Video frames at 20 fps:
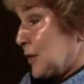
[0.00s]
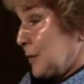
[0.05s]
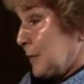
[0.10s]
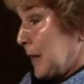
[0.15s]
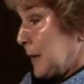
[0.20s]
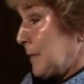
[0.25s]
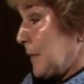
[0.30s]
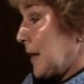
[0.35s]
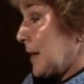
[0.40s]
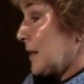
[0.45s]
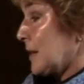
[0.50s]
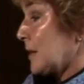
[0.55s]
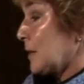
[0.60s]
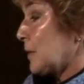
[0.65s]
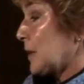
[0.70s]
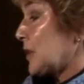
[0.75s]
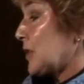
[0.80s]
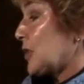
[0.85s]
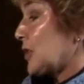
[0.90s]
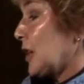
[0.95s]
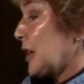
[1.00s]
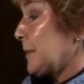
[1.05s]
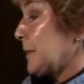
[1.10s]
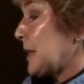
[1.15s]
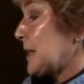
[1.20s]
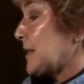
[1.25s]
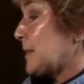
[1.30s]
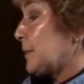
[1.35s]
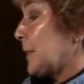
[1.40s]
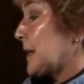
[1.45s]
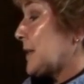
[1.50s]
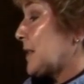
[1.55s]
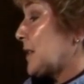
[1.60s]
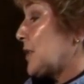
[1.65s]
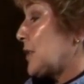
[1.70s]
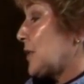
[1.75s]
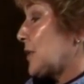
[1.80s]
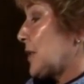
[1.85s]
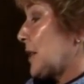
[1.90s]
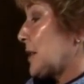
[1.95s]
to my mother. What a charming
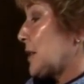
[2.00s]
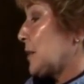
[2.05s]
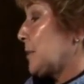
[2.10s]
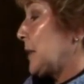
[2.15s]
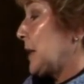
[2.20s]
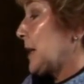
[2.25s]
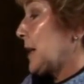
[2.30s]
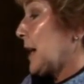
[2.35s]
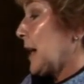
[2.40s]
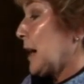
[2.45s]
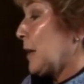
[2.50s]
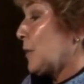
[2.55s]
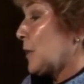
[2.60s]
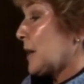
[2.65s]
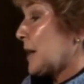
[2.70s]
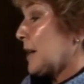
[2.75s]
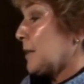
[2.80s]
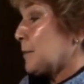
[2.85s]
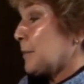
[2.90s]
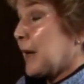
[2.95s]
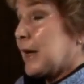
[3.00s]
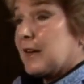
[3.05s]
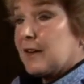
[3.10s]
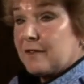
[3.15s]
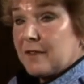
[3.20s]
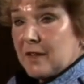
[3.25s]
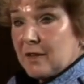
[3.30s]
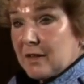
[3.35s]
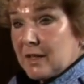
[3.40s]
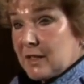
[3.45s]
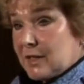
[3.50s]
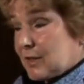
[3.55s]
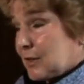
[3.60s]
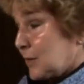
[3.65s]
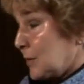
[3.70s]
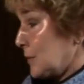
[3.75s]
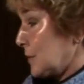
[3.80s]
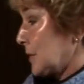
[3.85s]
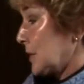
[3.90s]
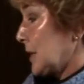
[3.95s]
message you sent to me, and I will get better very
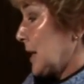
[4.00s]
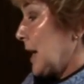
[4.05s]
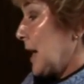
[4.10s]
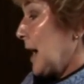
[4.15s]
soon.